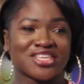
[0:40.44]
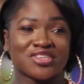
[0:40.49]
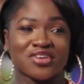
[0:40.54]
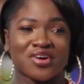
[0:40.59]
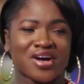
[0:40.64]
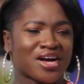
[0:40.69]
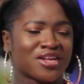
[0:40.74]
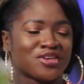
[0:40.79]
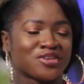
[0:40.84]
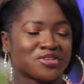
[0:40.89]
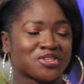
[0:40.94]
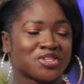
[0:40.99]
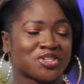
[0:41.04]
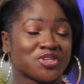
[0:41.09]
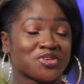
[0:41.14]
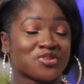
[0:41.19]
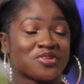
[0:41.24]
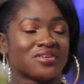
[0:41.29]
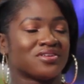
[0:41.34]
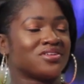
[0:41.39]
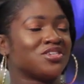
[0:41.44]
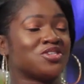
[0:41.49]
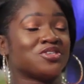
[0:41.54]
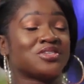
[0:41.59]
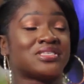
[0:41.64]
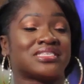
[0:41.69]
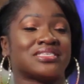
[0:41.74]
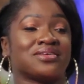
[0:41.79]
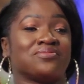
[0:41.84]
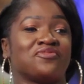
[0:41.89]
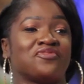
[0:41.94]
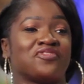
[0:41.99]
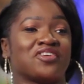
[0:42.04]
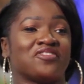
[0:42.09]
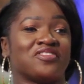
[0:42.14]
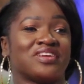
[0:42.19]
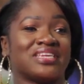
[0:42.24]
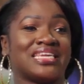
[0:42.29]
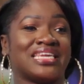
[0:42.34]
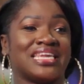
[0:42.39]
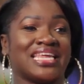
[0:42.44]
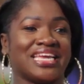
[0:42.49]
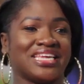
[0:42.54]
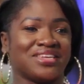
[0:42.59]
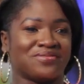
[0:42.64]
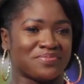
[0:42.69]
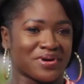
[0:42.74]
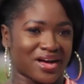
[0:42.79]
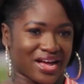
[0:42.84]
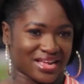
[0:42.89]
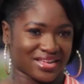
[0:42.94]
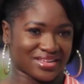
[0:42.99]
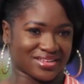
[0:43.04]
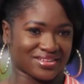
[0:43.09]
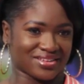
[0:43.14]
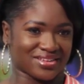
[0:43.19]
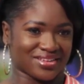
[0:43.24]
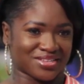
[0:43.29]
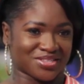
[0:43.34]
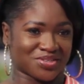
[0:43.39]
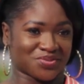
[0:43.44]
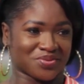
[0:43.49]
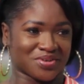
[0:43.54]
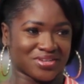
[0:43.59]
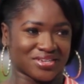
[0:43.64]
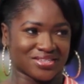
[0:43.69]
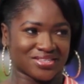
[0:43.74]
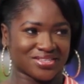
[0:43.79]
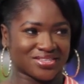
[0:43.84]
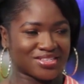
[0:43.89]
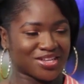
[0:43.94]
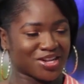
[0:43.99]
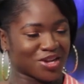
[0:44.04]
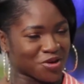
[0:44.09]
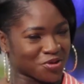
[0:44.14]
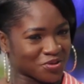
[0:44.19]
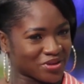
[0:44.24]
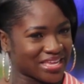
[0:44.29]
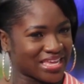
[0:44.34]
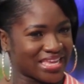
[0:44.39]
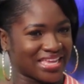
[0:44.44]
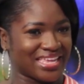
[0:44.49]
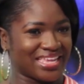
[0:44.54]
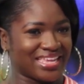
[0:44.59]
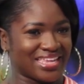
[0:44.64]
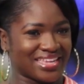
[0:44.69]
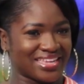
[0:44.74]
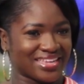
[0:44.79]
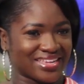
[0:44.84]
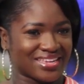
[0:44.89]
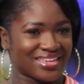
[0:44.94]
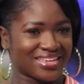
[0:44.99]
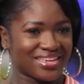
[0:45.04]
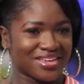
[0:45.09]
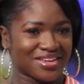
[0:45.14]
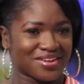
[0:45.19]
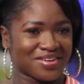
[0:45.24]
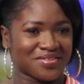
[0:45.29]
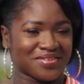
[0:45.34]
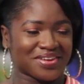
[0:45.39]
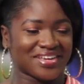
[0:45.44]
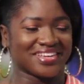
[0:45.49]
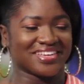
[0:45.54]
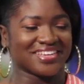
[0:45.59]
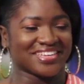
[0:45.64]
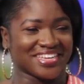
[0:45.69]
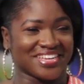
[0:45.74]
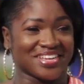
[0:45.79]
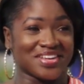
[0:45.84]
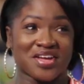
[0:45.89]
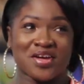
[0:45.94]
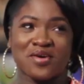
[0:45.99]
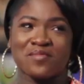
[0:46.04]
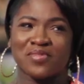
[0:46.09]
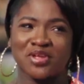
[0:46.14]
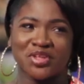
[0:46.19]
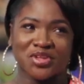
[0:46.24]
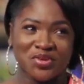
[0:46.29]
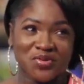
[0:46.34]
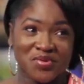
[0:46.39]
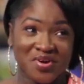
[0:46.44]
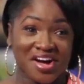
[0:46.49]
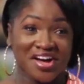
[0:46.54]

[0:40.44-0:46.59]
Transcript: So Arnold, you seem very laid back as well as low key, but you